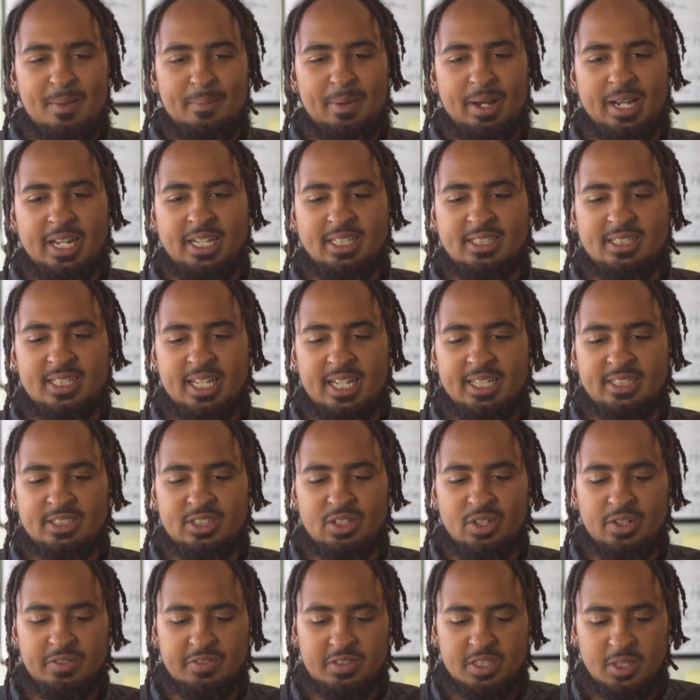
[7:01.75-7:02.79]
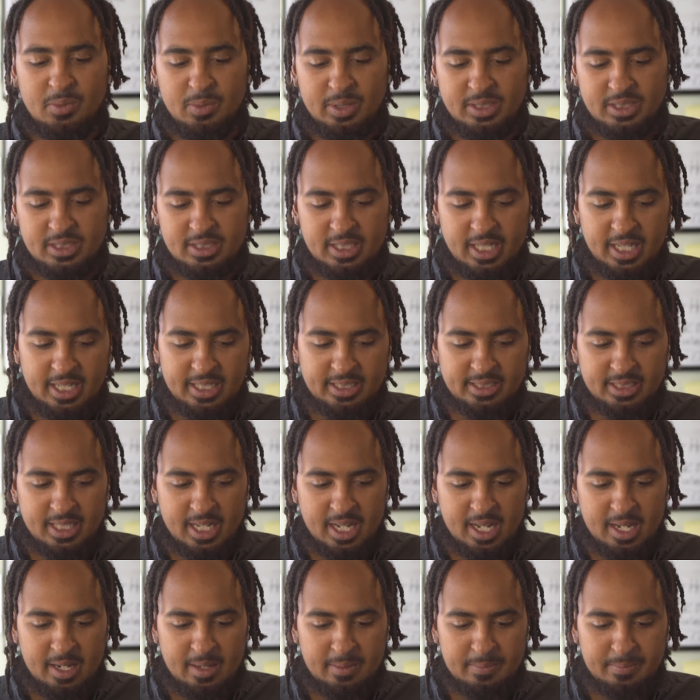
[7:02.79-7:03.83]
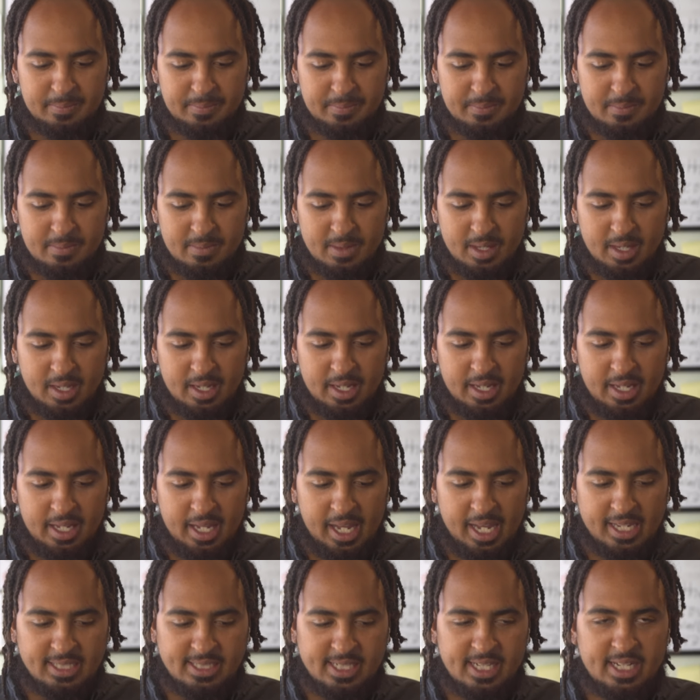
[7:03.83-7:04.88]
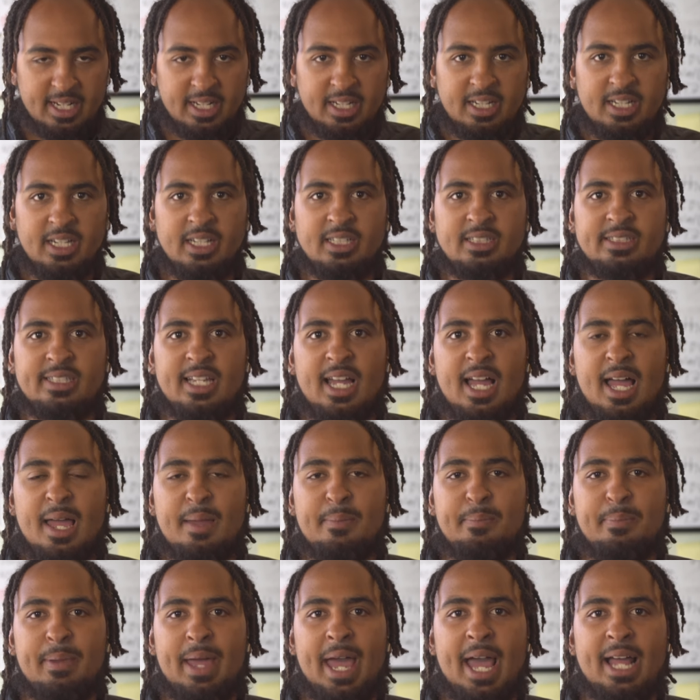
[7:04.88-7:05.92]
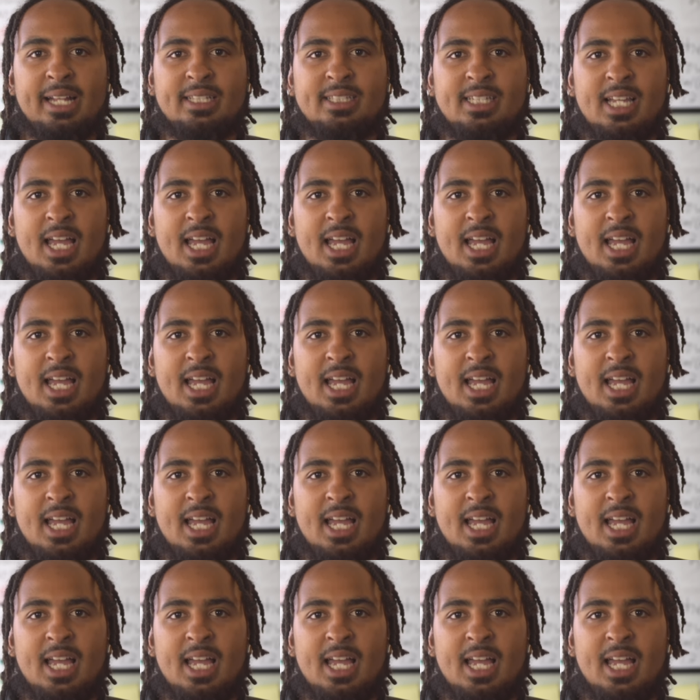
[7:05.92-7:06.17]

but he says so if someone says, um, is it a good time, bad